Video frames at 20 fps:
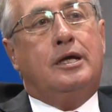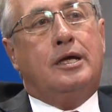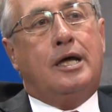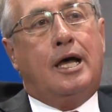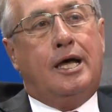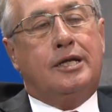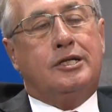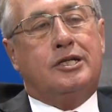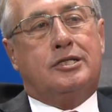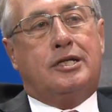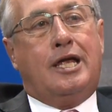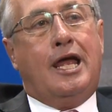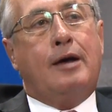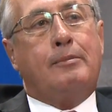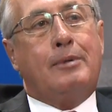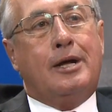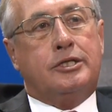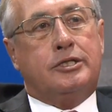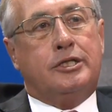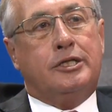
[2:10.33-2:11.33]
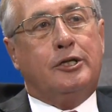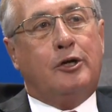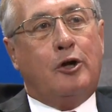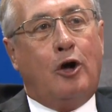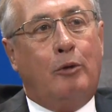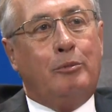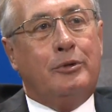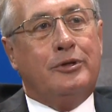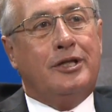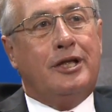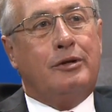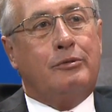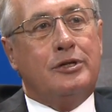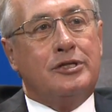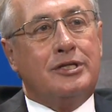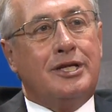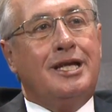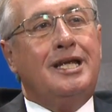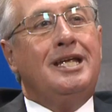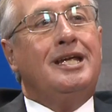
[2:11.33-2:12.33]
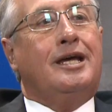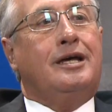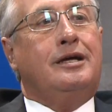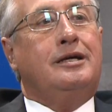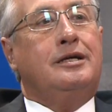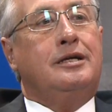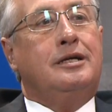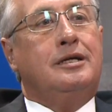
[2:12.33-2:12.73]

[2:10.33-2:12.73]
Uh, just how much in common there is here